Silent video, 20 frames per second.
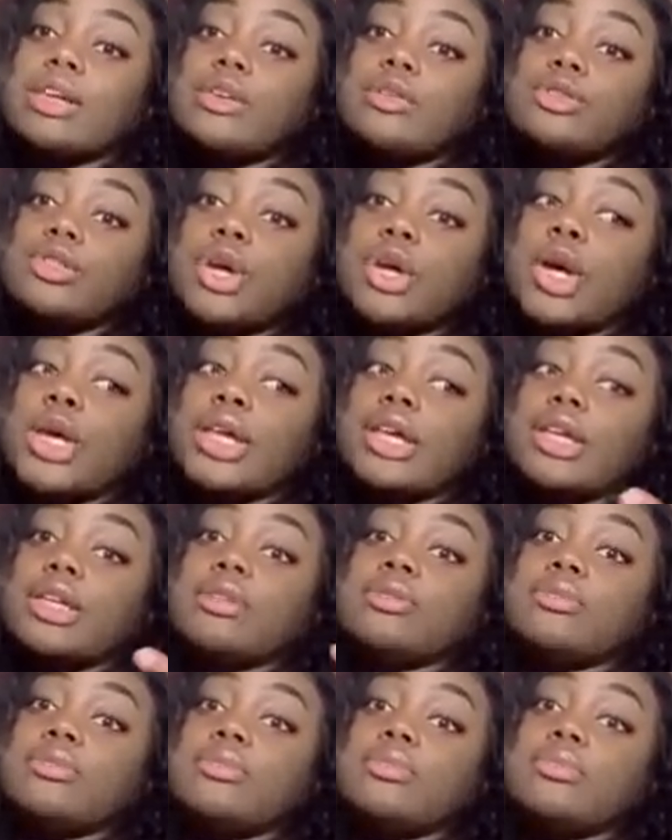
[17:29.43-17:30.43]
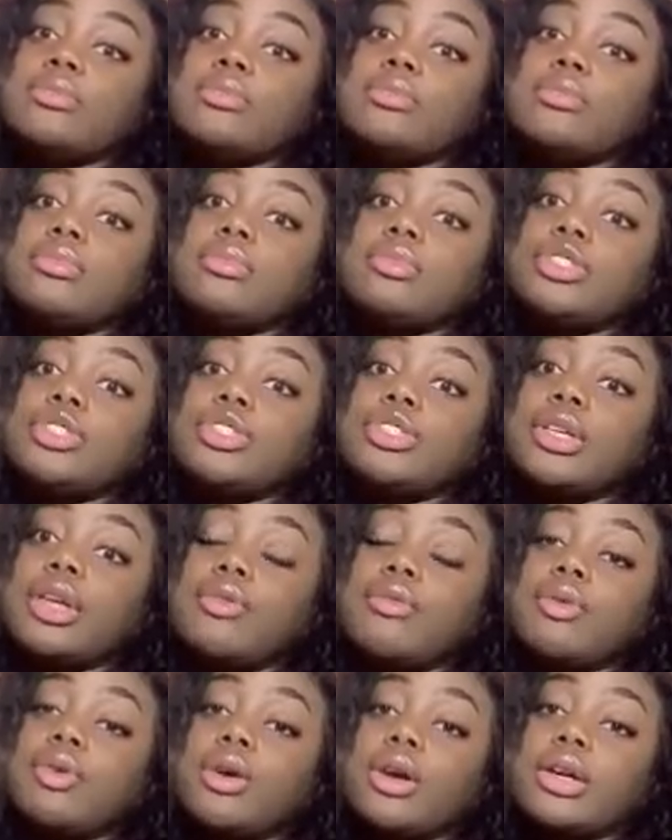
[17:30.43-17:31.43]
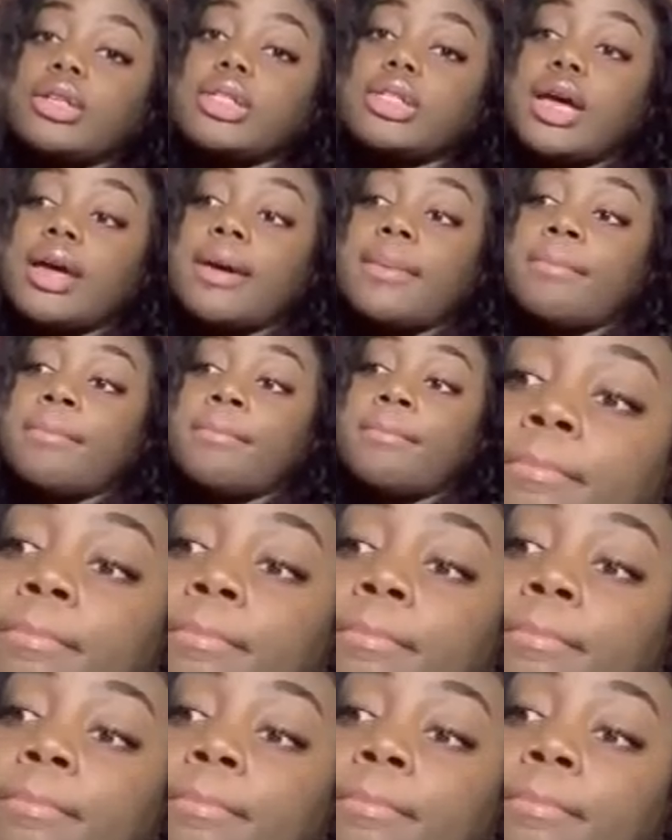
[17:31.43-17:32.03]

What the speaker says: like you're talking just to give you a hard time.